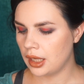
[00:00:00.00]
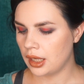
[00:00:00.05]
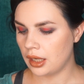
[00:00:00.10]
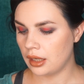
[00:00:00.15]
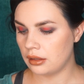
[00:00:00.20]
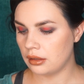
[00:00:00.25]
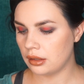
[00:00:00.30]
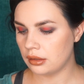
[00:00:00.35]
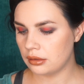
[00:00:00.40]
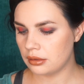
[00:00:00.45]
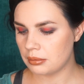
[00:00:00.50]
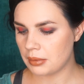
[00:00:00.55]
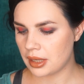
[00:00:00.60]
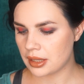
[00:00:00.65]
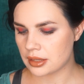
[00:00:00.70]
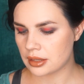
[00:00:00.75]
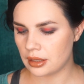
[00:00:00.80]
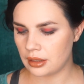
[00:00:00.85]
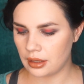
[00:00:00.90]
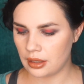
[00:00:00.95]
Another
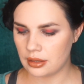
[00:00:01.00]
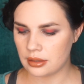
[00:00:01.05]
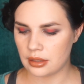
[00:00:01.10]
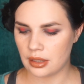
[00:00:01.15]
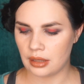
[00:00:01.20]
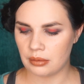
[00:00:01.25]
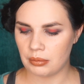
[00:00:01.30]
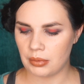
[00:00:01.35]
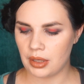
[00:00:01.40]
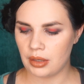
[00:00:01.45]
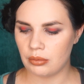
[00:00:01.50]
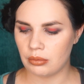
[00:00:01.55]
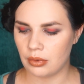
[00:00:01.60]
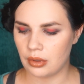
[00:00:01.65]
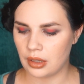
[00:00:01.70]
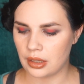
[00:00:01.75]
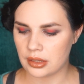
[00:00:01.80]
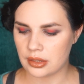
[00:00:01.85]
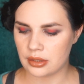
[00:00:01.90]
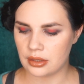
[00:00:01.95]
mask that they sent me
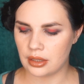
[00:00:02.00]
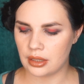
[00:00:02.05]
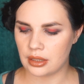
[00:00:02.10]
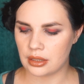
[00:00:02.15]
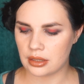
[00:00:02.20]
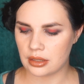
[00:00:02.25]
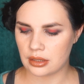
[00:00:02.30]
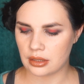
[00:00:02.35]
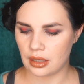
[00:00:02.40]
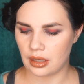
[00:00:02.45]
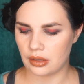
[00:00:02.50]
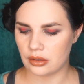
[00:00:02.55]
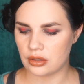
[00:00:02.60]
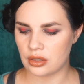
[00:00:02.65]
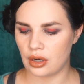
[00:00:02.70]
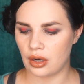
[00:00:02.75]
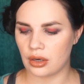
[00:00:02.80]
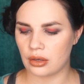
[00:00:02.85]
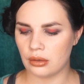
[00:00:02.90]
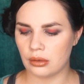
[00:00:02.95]
was this
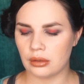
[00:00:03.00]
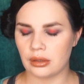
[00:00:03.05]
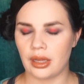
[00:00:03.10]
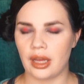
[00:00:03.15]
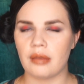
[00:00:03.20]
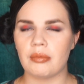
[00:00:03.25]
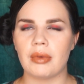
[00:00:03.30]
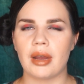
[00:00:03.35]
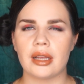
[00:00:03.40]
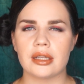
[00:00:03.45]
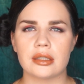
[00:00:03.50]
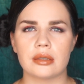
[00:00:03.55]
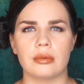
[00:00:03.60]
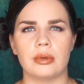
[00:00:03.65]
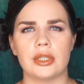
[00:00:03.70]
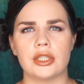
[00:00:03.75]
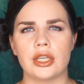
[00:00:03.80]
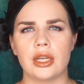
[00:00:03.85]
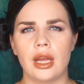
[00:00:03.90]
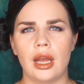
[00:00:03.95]
charcoal clay mask,
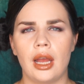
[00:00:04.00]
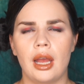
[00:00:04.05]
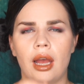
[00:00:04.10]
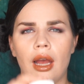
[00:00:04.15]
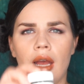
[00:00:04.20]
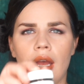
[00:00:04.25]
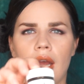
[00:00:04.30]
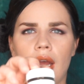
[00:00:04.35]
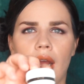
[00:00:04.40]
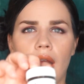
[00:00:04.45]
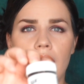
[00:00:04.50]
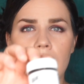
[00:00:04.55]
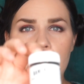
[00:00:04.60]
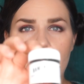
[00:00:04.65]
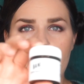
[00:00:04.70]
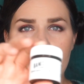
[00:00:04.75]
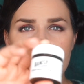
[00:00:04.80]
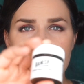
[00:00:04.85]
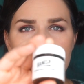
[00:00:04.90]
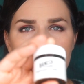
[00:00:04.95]
which I
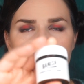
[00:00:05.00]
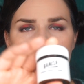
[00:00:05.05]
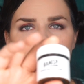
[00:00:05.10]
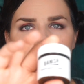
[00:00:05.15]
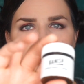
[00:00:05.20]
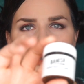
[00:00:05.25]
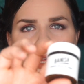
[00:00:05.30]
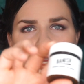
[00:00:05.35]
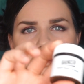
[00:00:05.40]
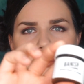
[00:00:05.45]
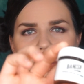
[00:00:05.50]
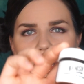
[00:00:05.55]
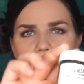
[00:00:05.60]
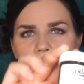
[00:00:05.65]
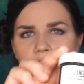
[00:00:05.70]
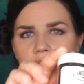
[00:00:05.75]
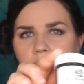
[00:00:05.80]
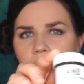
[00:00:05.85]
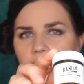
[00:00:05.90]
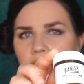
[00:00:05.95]
like charcoal clay
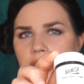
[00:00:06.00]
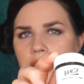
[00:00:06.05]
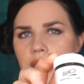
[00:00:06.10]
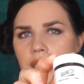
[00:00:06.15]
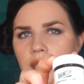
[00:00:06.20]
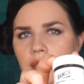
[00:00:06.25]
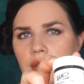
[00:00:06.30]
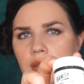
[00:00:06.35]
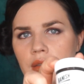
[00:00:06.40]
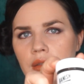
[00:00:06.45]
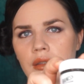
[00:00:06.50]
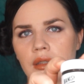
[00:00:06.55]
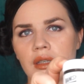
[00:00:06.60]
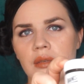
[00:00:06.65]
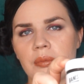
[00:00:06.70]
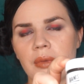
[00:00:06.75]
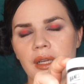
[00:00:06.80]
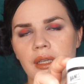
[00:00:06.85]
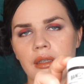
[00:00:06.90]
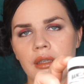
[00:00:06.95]
masks. My skin is a
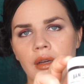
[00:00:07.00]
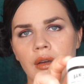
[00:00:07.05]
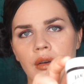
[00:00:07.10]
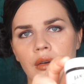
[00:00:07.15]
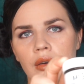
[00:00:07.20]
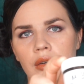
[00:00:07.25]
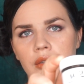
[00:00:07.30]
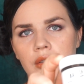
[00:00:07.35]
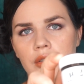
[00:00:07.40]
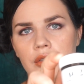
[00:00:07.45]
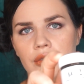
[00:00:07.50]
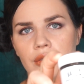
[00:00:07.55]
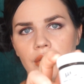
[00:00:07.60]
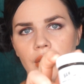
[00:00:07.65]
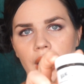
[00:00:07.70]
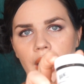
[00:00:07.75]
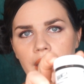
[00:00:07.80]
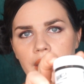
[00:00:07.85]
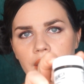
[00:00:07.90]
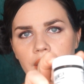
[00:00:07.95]
little bit on the
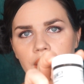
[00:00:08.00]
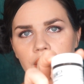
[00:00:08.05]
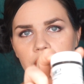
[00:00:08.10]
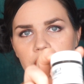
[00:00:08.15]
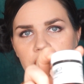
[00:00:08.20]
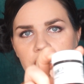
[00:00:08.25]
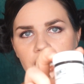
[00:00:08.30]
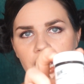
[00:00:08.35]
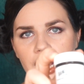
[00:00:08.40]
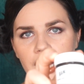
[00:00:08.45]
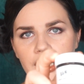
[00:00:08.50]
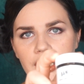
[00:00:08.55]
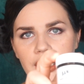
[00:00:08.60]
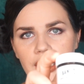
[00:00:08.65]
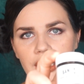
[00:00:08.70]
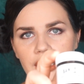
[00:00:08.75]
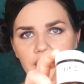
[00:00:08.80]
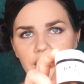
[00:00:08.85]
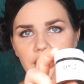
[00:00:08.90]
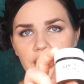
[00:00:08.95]
drier side,
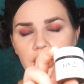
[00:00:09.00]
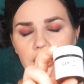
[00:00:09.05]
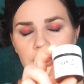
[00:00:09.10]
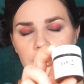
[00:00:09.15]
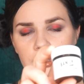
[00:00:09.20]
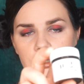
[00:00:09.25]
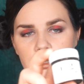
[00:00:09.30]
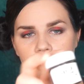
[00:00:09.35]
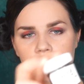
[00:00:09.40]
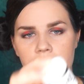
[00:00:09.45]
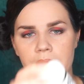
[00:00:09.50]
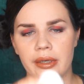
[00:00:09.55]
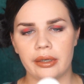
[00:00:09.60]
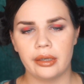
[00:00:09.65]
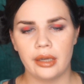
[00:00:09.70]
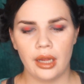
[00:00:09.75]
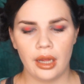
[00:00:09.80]
even in the summer.